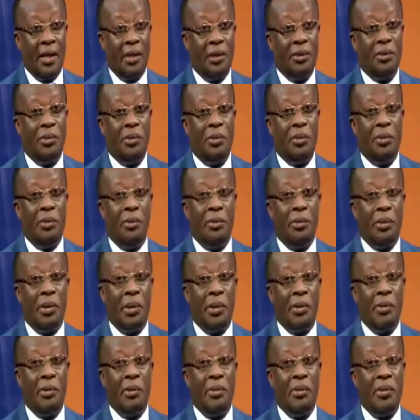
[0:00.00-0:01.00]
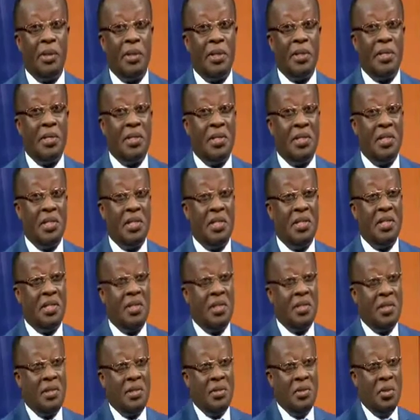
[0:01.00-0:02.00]
to GHOne
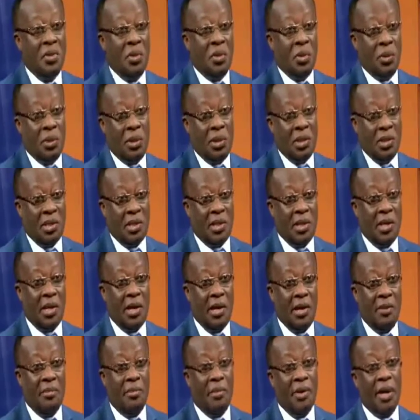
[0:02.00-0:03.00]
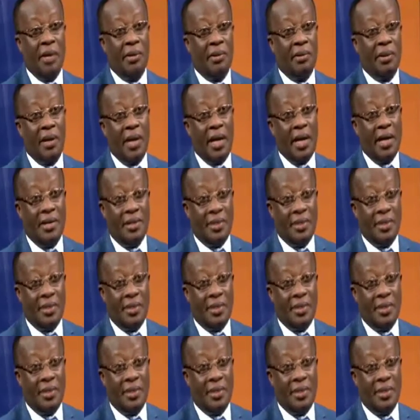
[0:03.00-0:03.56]
is noted and recognized.